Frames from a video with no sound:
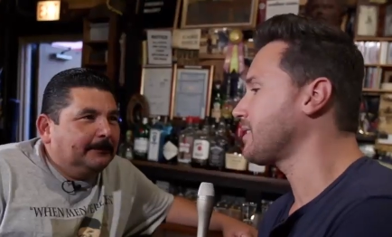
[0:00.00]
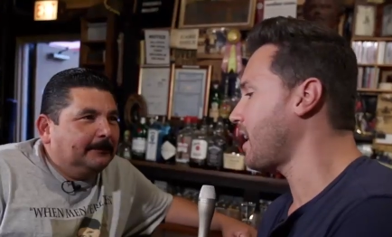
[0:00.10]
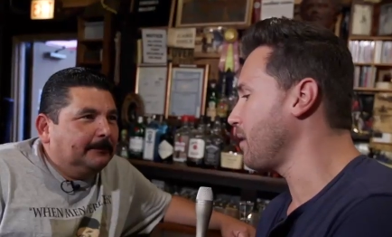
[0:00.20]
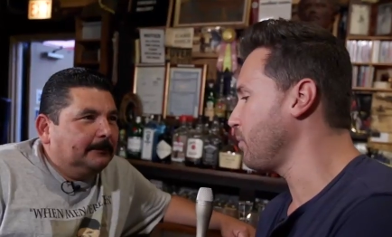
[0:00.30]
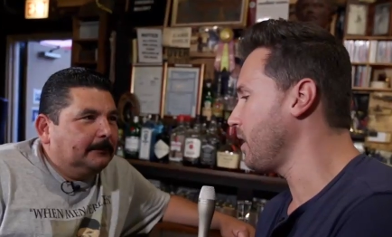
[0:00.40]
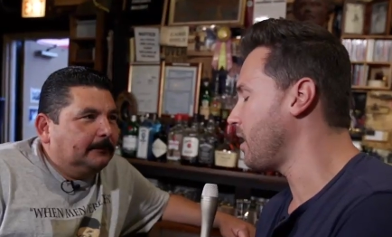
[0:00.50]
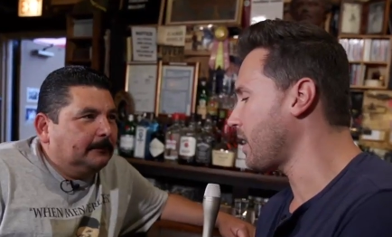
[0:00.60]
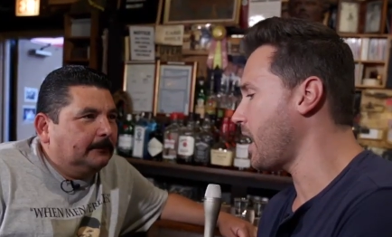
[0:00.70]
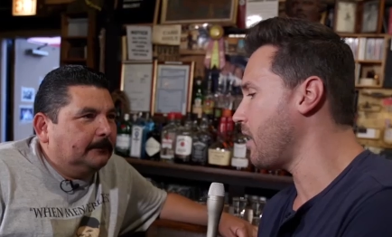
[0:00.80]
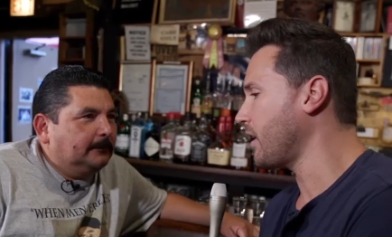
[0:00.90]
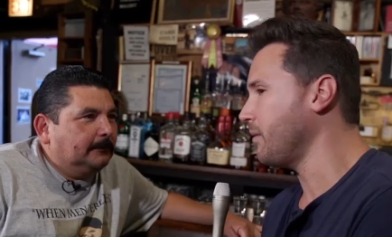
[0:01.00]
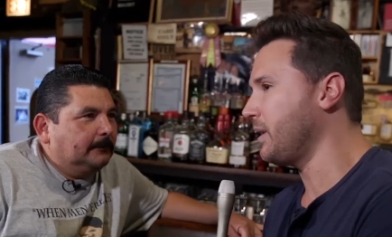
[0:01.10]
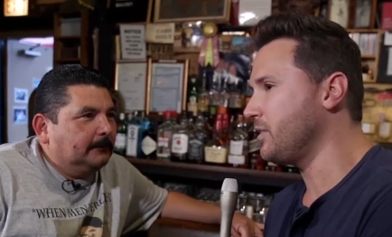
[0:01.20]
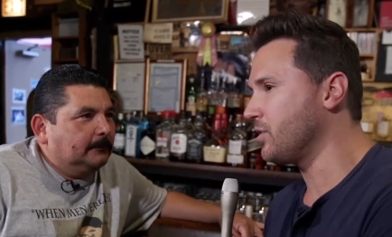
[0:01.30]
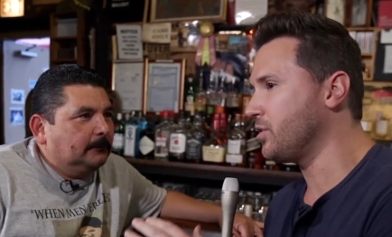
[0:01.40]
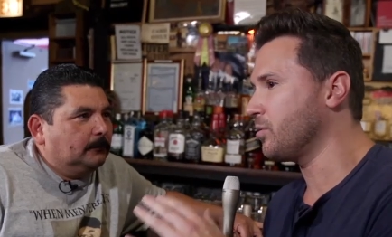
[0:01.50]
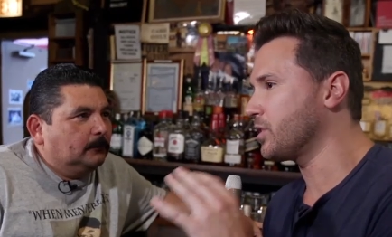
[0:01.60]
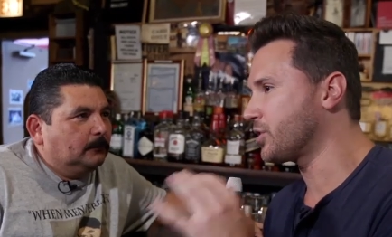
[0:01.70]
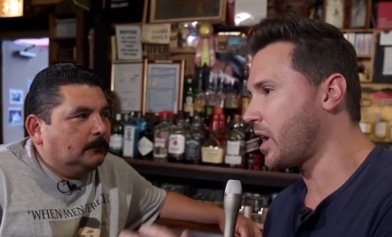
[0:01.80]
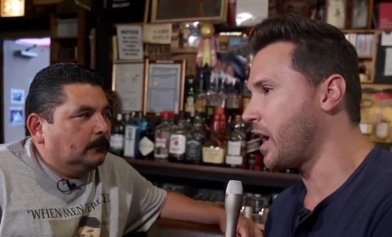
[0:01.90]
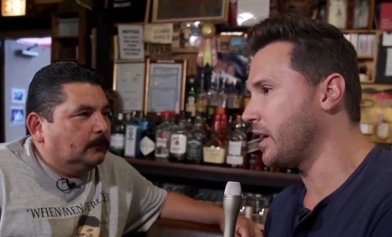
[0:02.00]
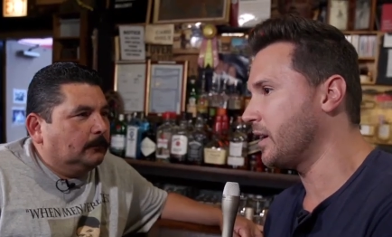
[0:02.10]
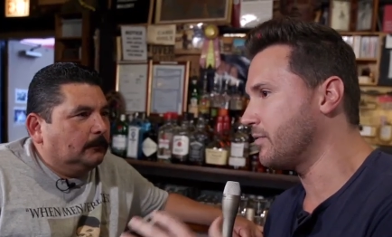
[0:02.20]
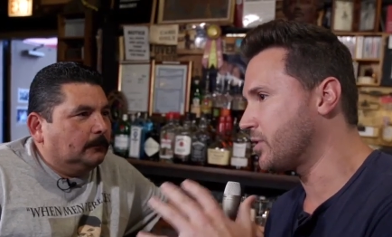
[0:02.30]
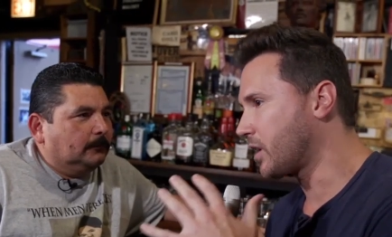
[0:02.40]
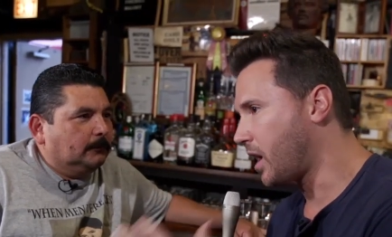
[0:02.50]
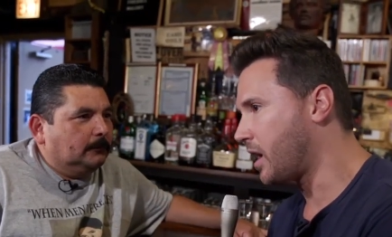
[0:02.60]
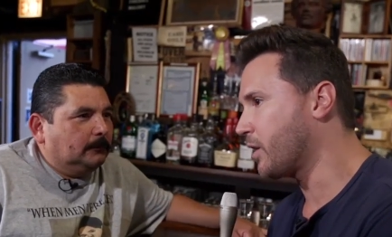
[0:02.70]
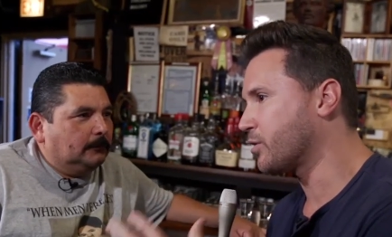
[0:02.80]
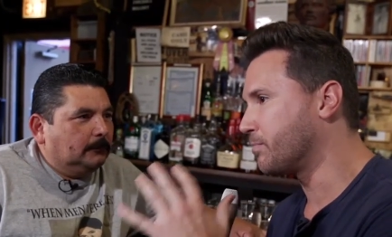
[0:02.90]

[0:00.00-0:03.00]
Speaker 1: time we hung out, I made you do a shot of Chicago's